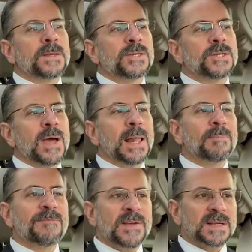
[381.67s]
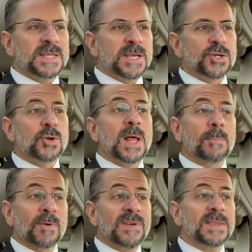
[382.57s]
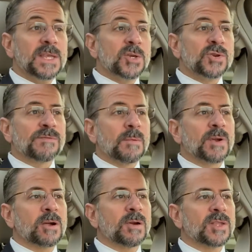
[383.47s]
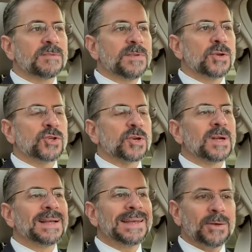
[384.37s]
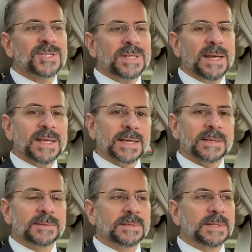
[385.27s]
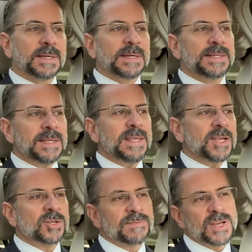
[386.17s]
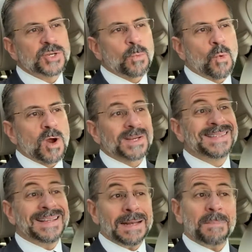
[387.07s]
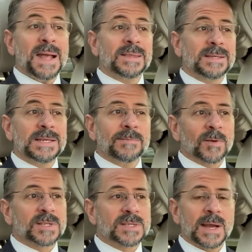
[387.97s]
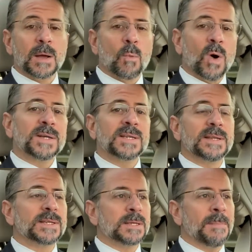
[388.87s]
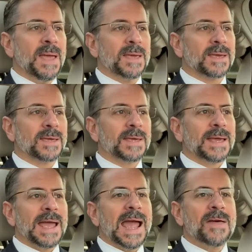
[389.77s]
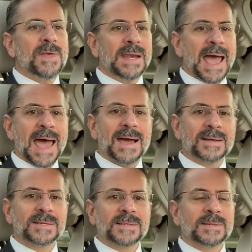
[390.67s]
to help fix the issue, to help prevent the issue from recurring in the future. Now study it. Did the intervention work? Did it make the difference that I wanted it to make? And then act.